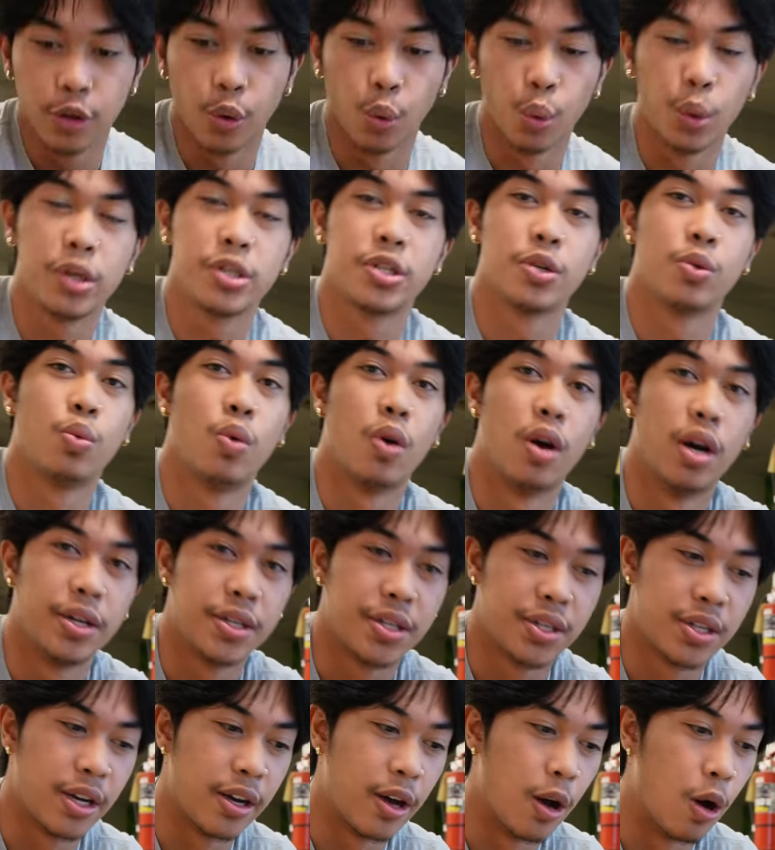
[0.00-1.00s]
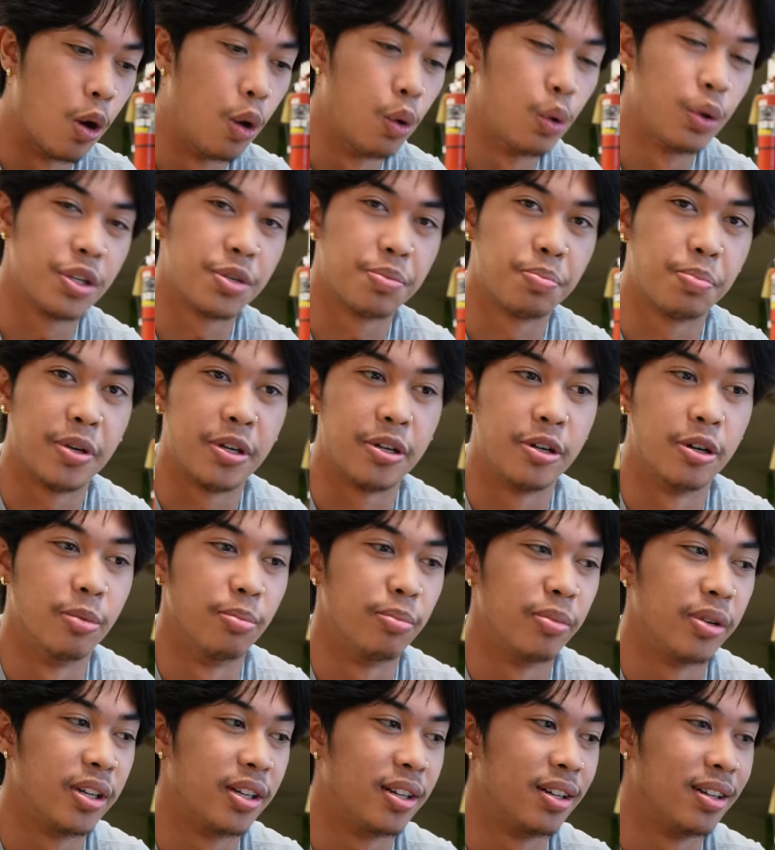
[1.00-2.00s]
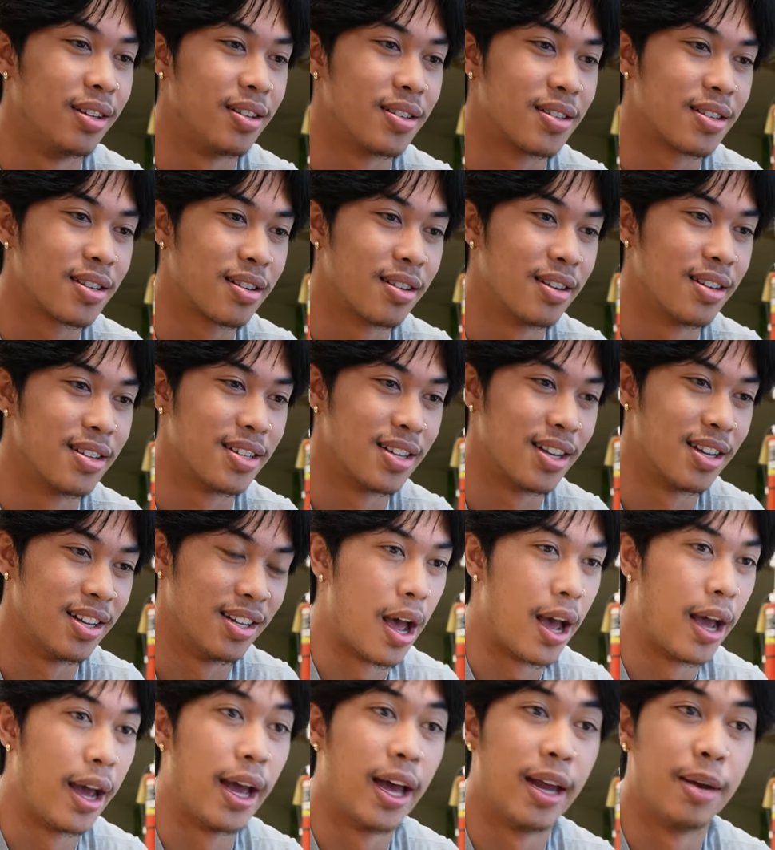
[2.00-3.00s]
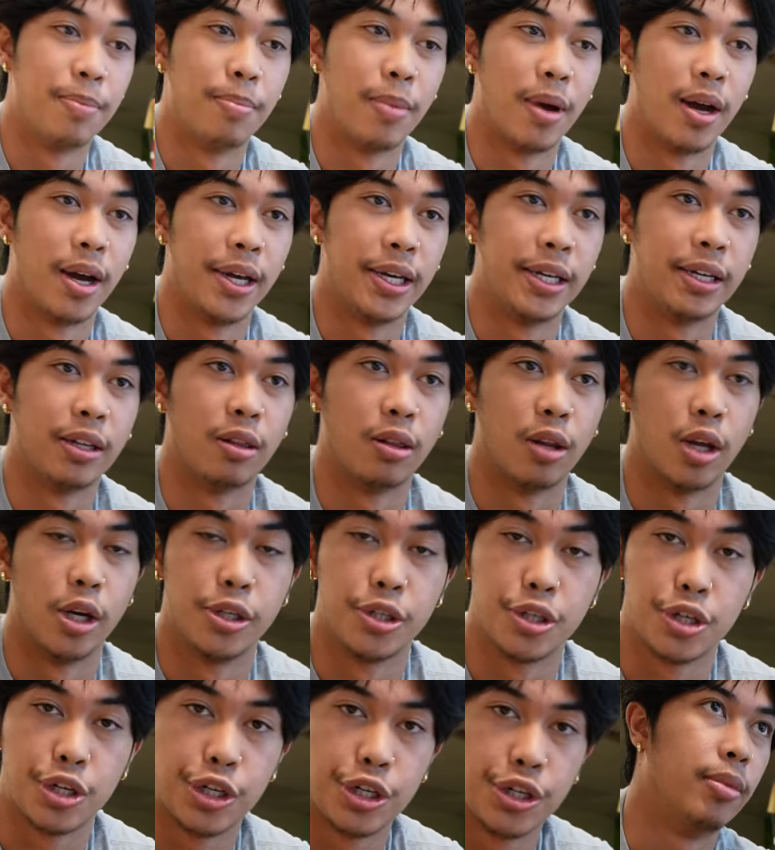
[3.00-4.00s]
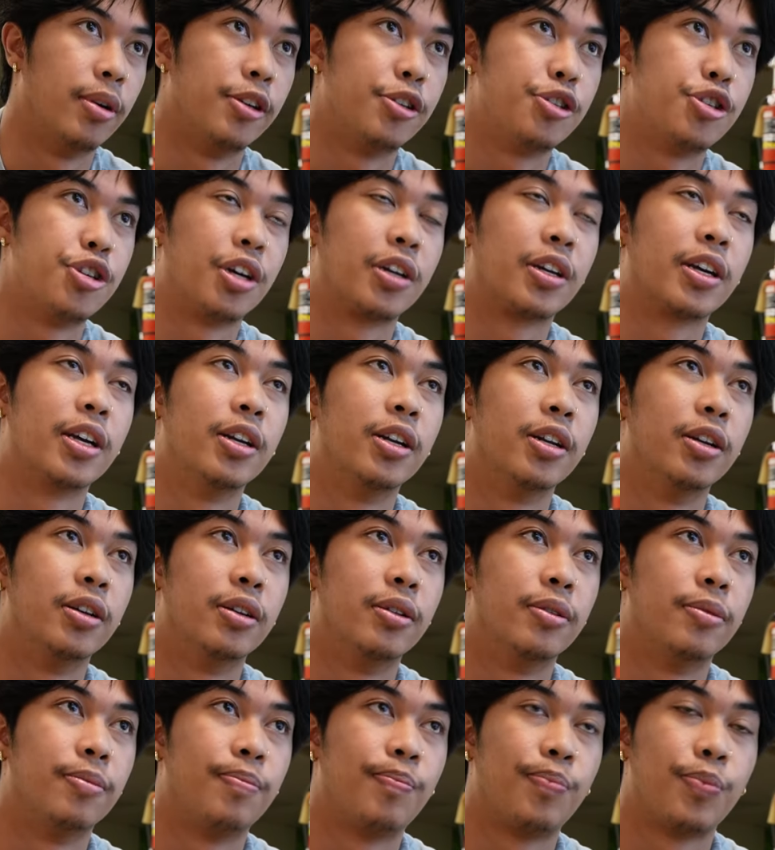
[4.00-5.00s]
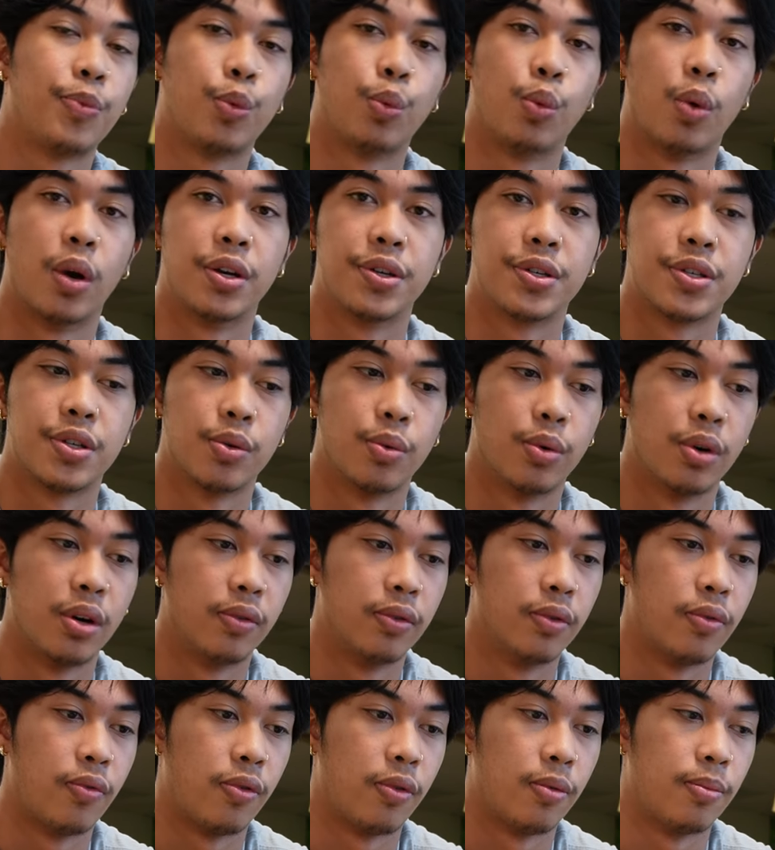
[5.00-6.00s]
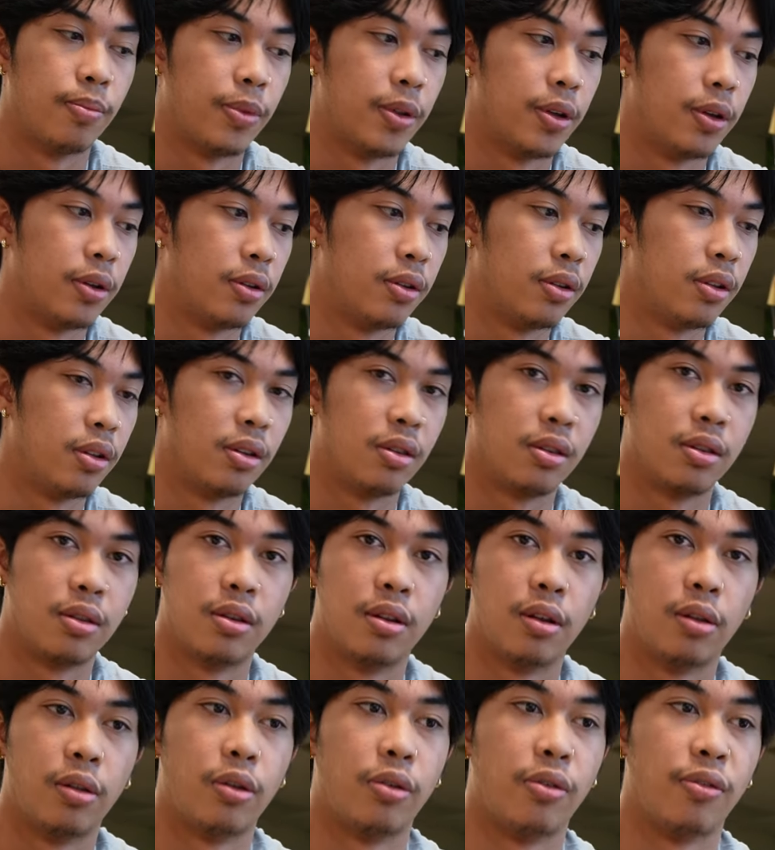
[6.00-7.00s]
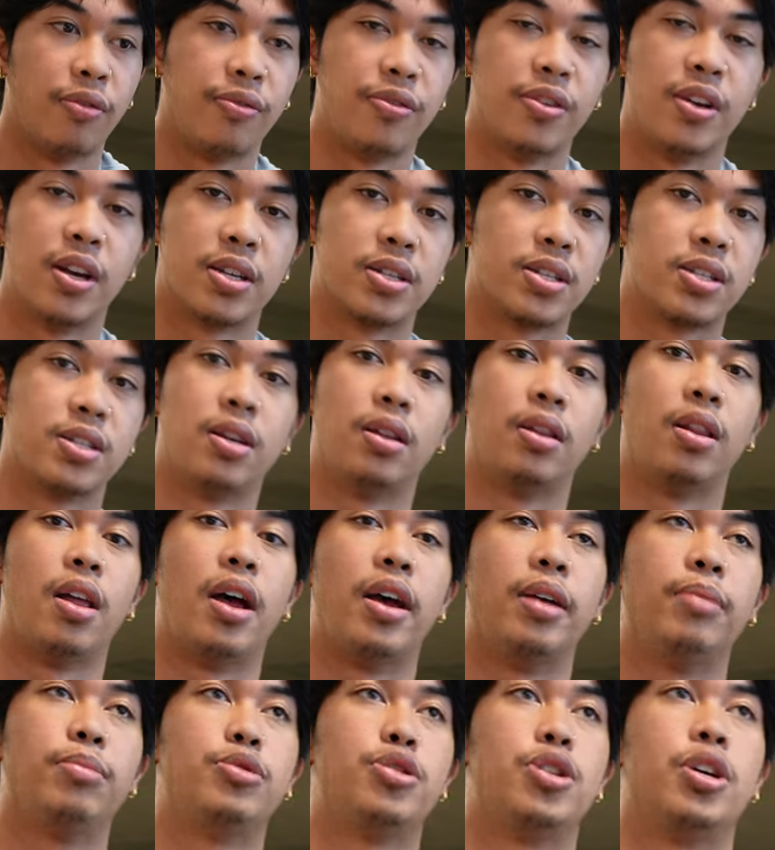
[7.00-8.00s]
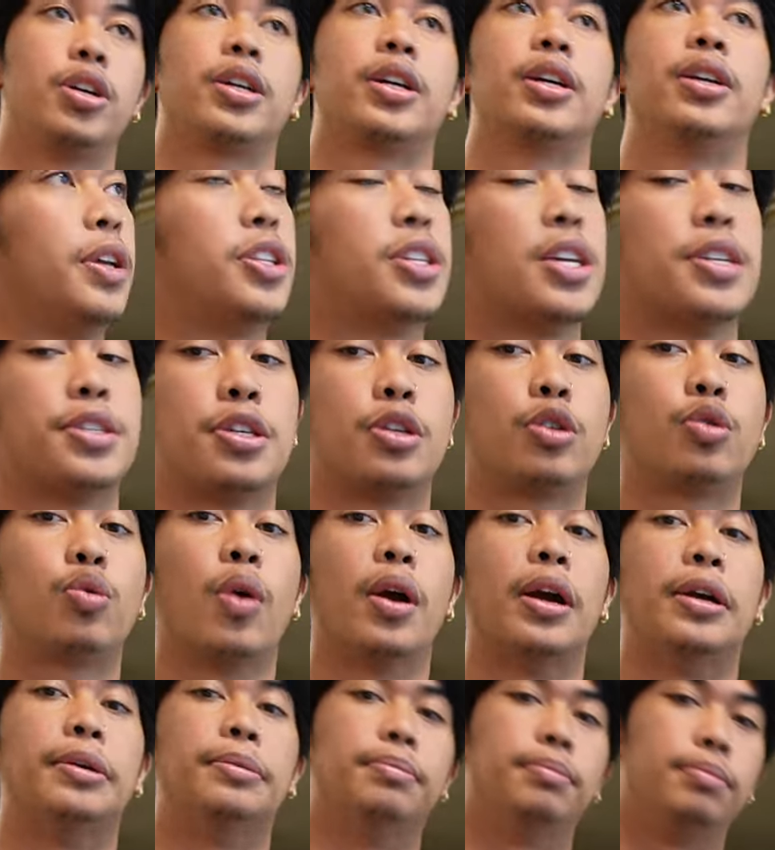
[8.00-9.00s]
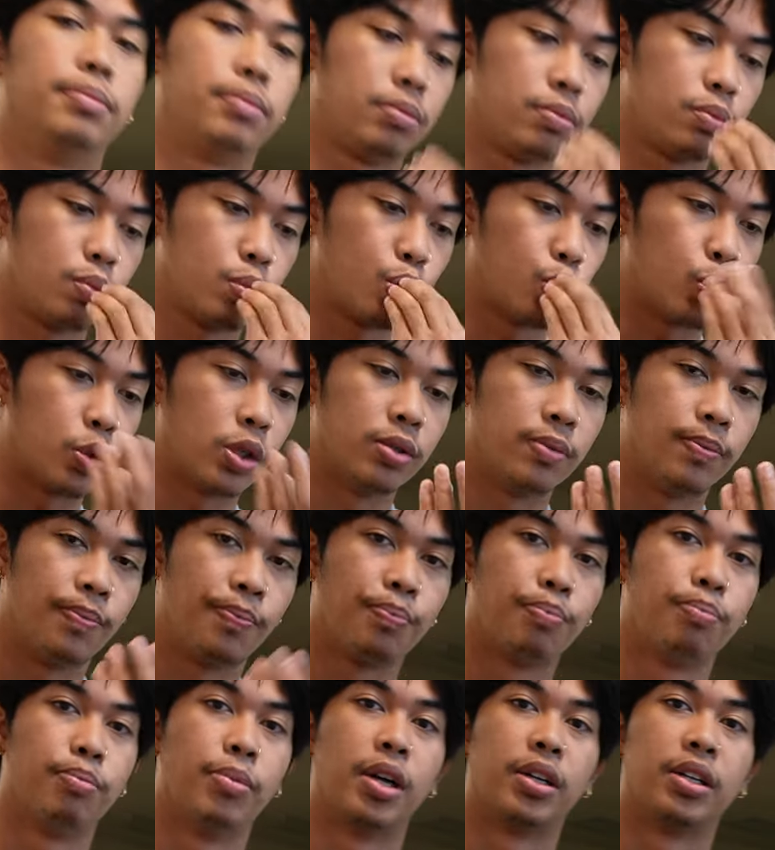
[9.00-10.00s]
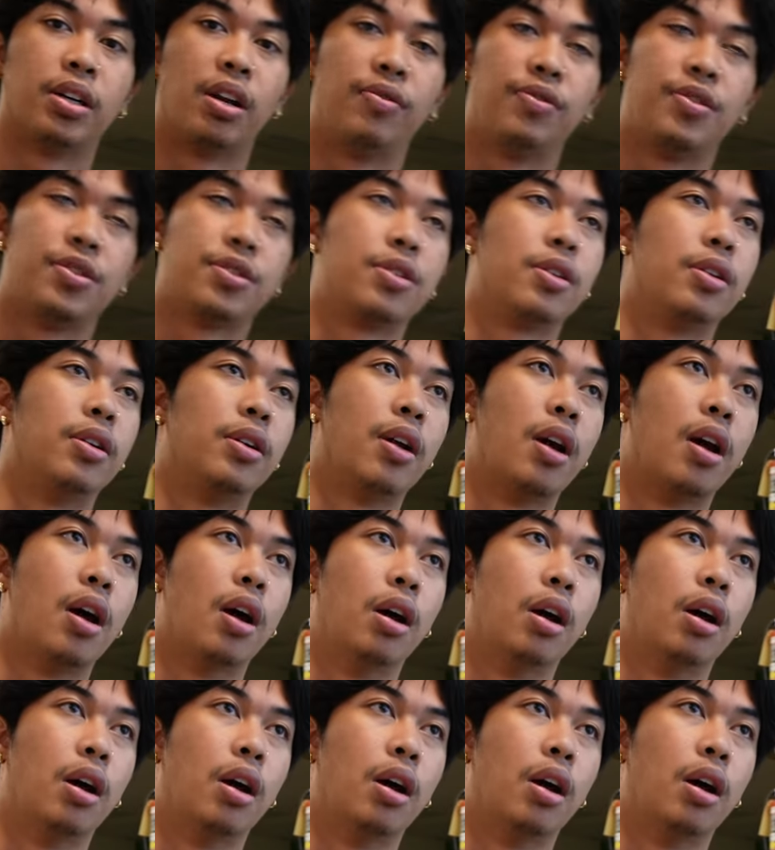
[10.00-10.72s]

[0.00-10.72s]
The reason why I say always beat your meat is because uh, I had my lunch, my chicken and rice or whatever from the, the, the little Fiesta Lime chicken. It tasted great magnificent.